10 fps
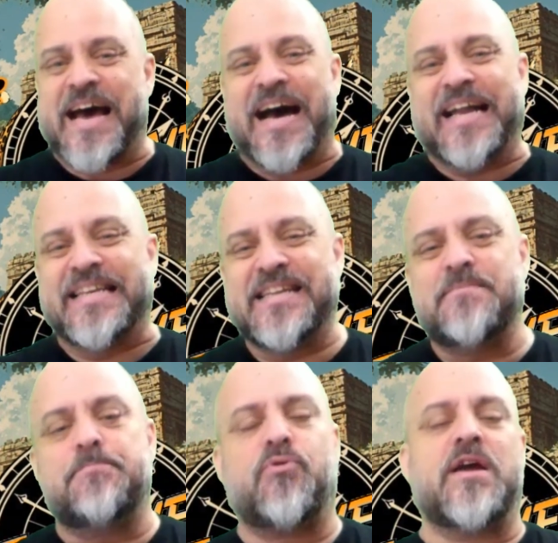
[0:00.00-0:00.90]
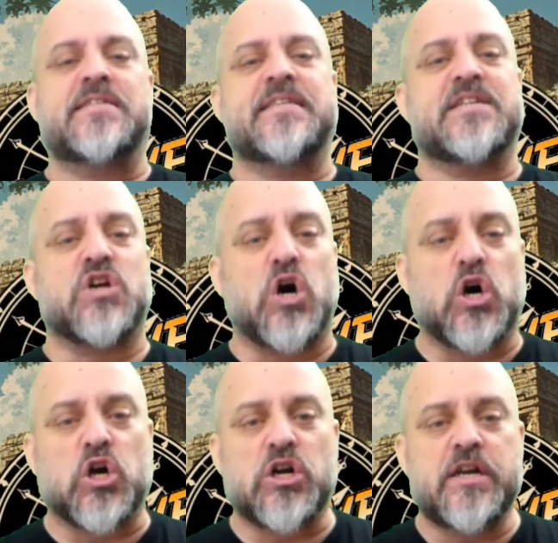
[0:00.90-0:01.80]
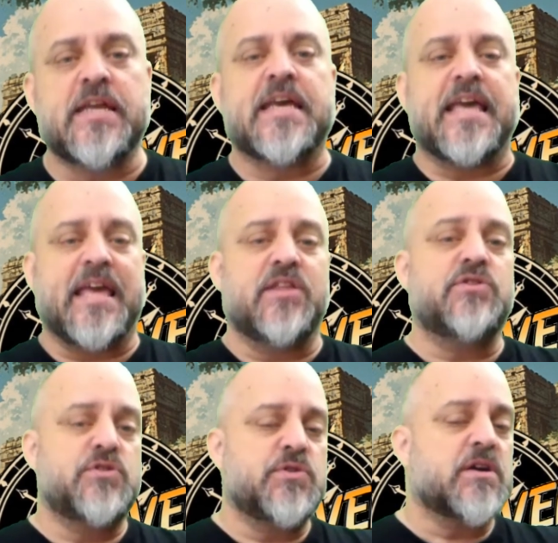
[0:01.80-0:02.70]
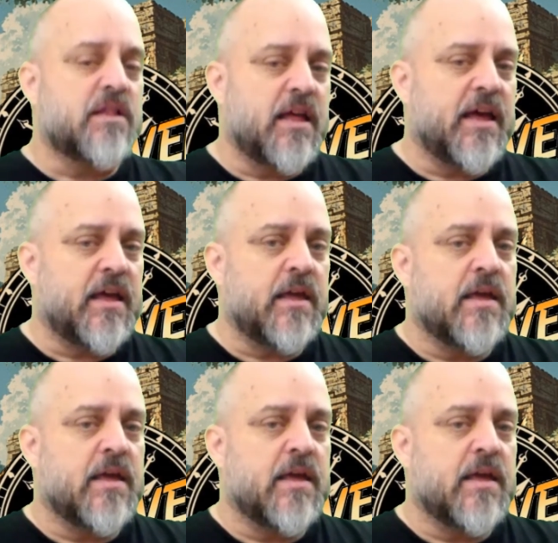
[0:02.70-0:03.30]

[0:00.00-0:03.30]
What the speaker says: I didn't press as hard into the clay.